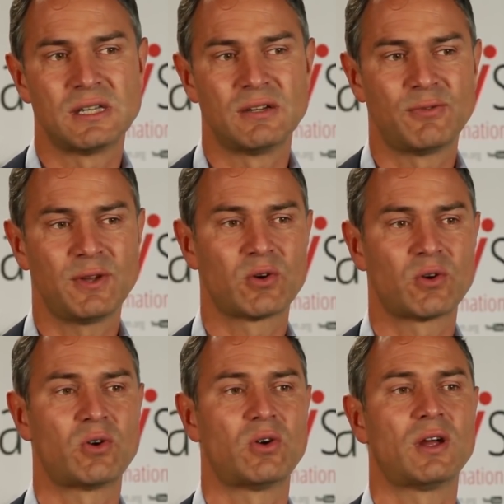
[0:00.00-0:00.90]
The
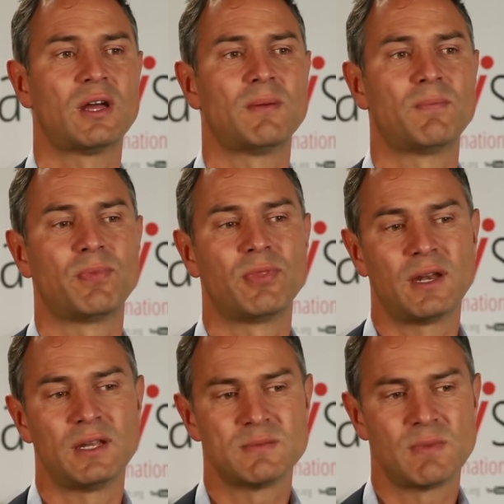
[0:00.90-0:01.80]
figure
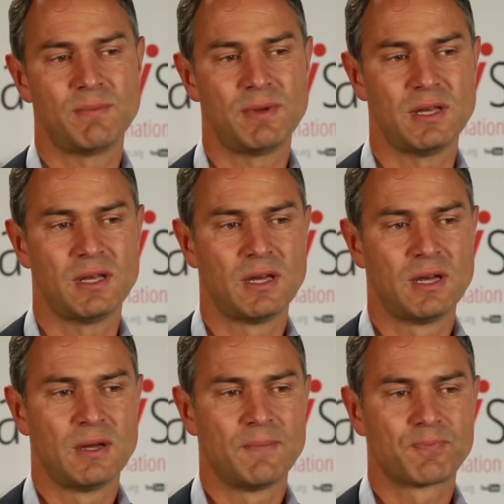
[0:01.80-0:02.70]
that is maybe
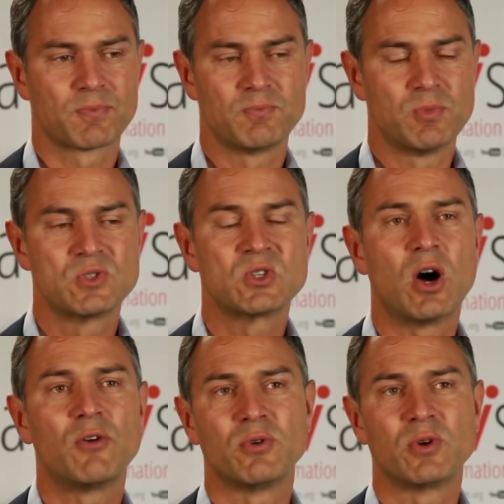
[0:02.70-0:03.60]
most
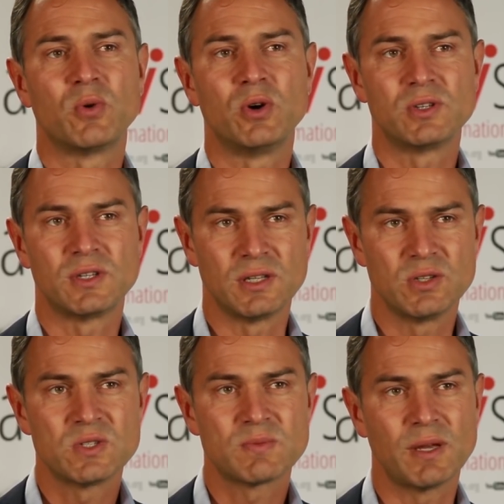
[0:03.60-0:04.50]
often quoted in
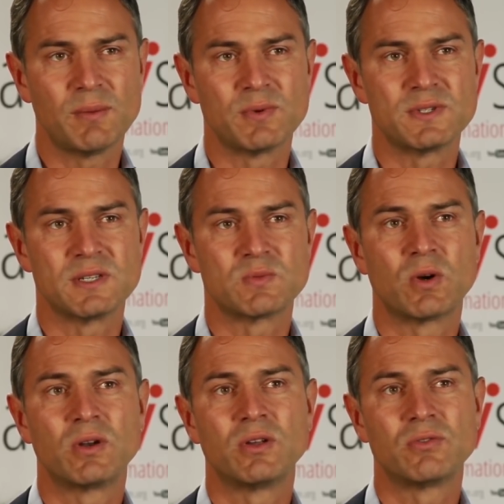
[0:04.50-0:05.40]
newspapers is
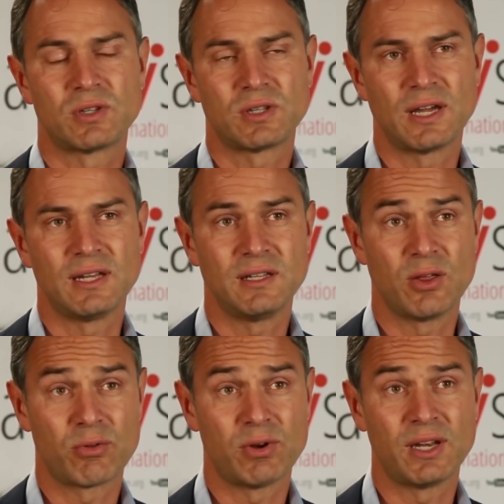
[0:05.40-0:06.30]

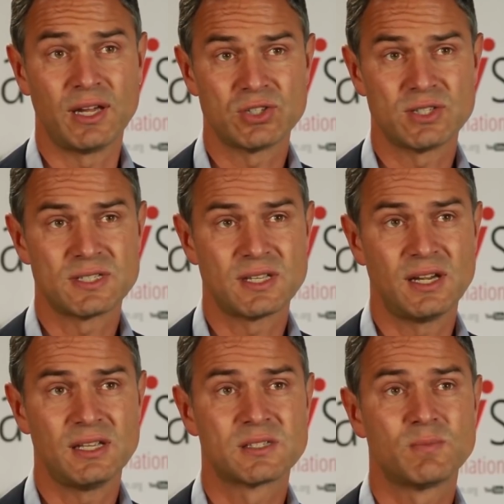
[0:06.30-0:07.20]
193 nation
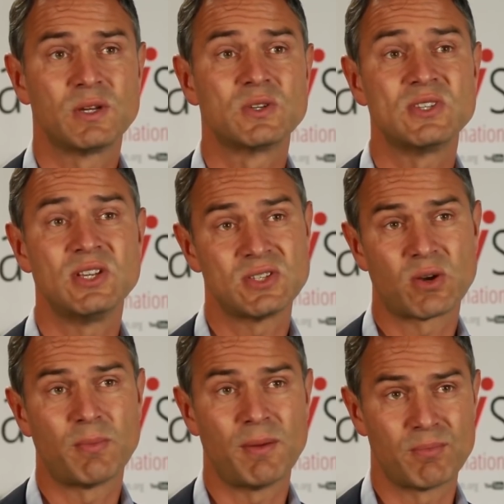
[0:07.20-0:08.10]
states, because these
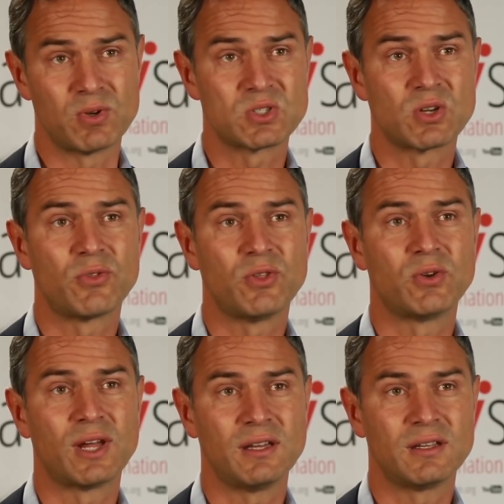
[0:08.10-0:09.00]
are members of the
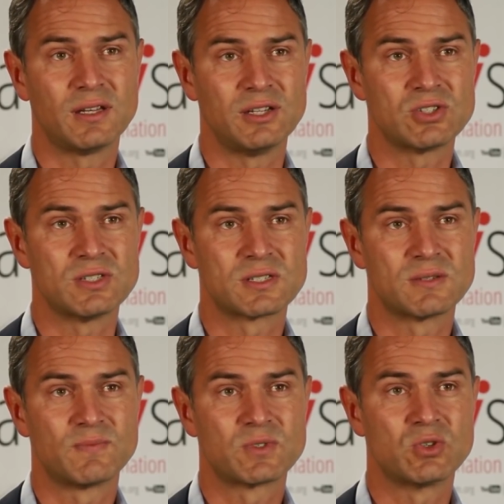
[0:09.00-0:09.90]
United Nations.
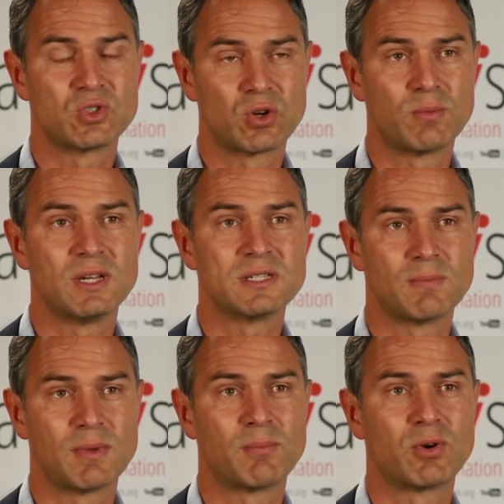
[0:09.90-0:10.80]
So Germany is a
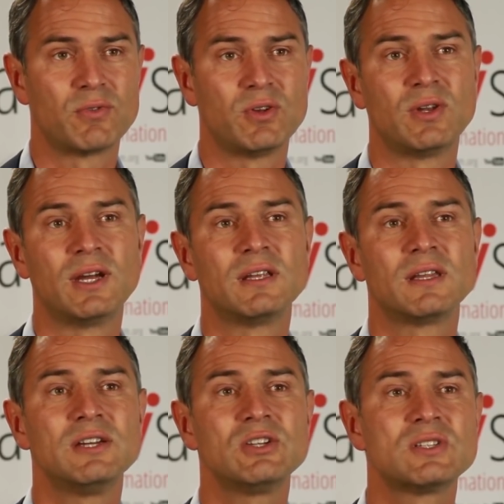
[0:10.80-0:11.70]
member of the
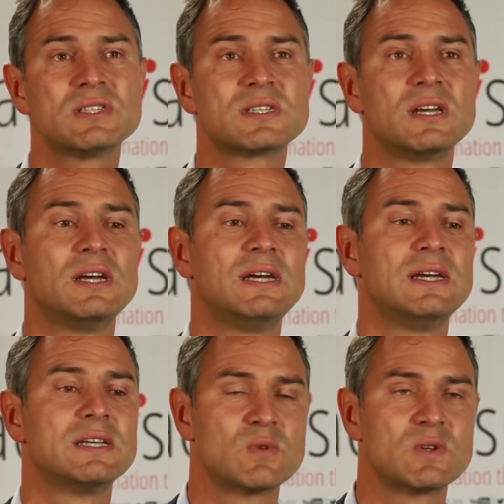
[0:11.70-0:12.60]
United Nations,
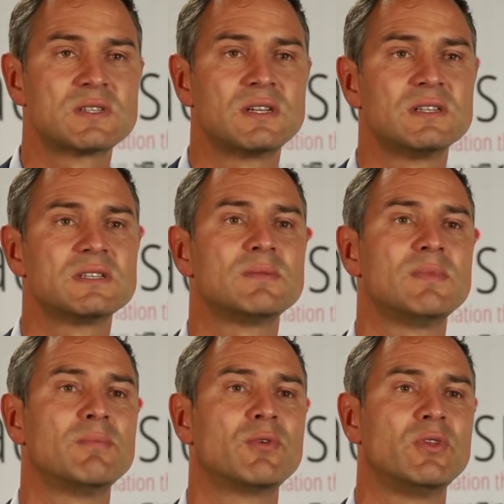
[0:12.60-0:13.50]
Switzerland is a
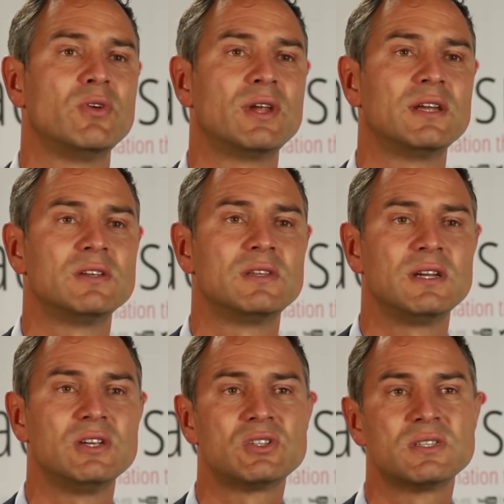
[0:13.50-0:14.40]
member of the United
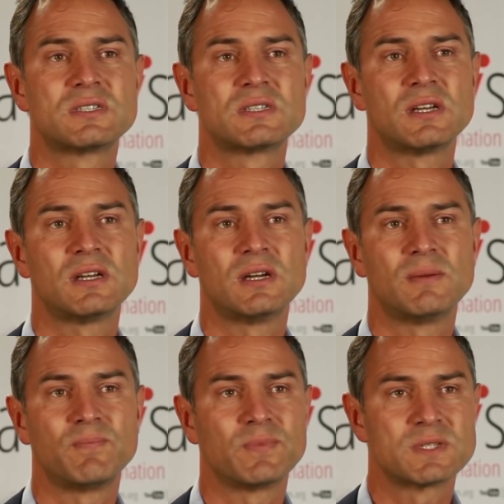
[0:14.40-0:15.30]
Nations,
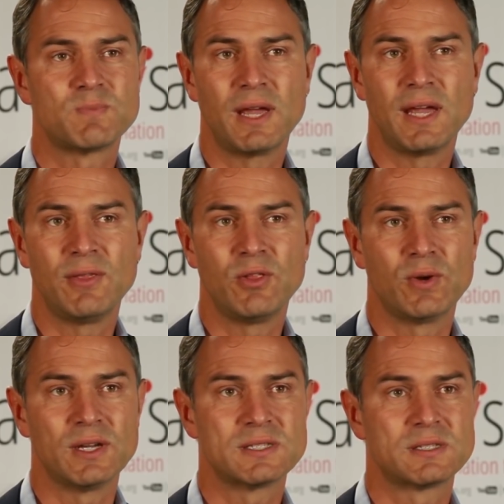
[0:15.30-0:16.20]
Spain, the
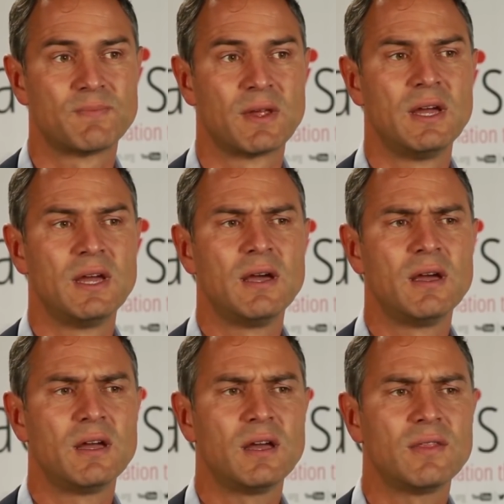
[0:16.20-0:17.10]
US.
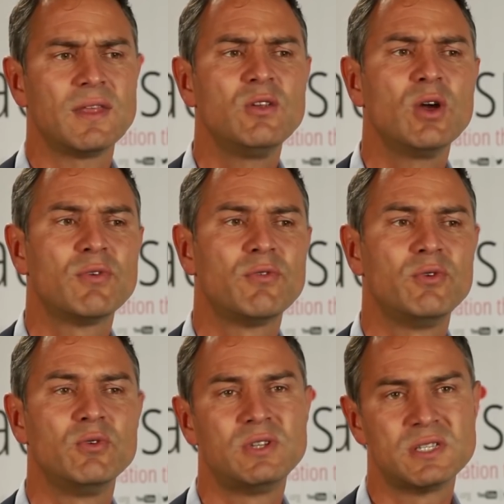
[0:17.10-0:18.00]
Then you have a
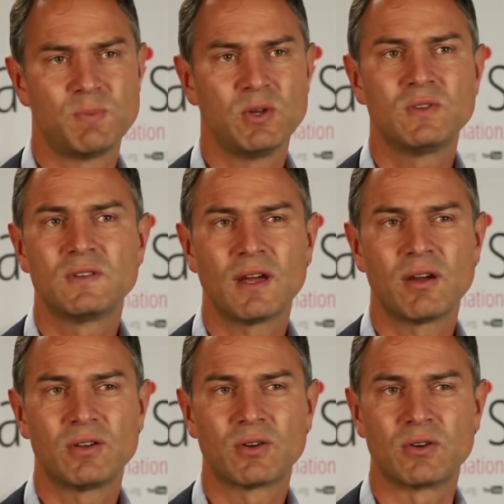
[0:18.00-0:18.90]
few disputed
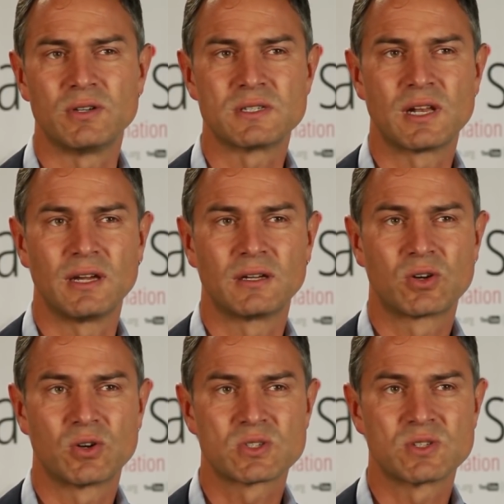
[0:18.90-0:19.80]
territories like
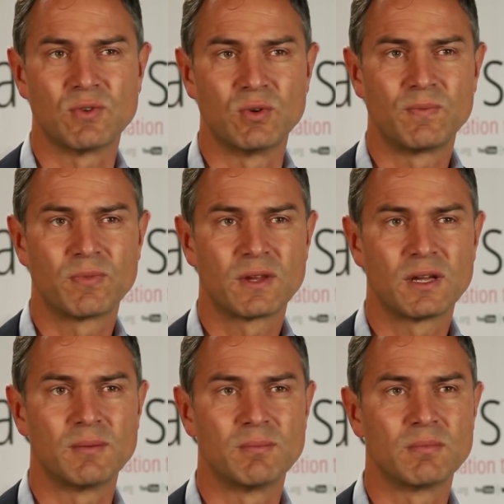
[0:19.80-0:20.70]
Kosovo.
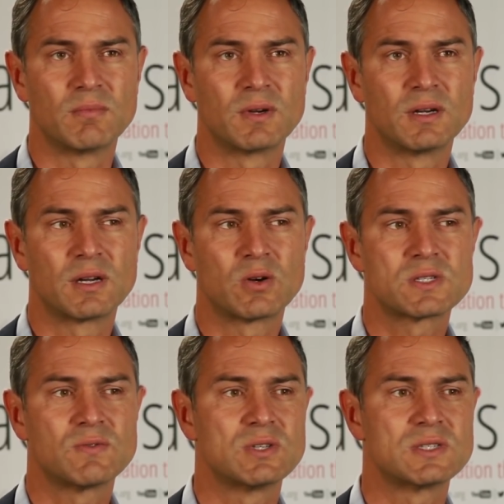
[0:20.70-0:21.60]

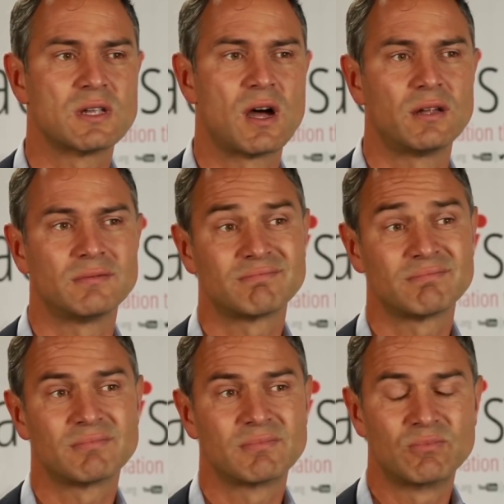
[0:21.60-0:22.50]
Kosovo is not
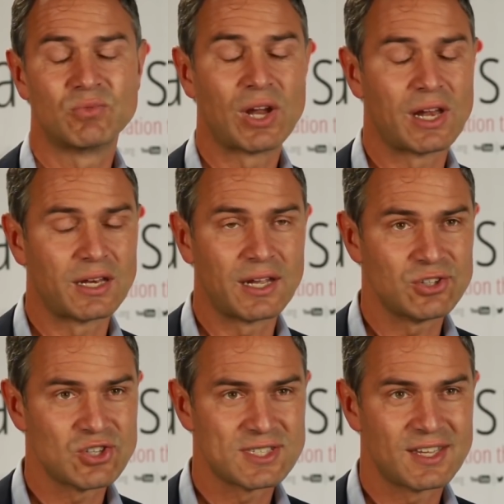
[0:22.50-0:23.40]
really a
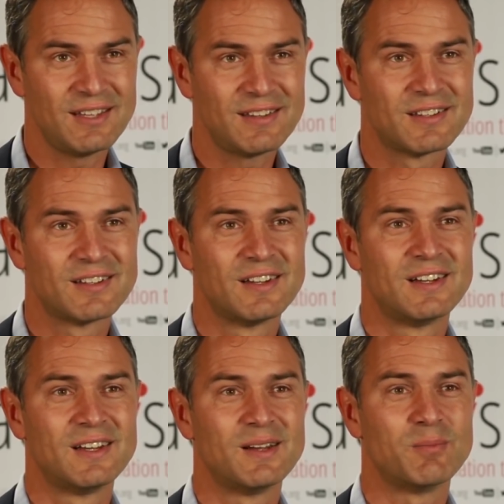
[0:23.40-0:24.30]
nation state,
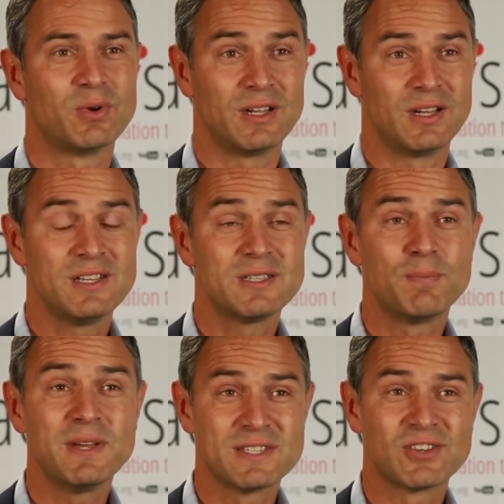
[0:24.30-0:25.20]
but it is a
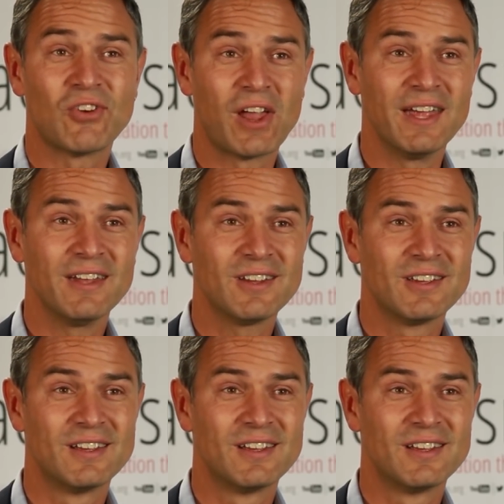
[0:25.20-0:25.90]
piece of land.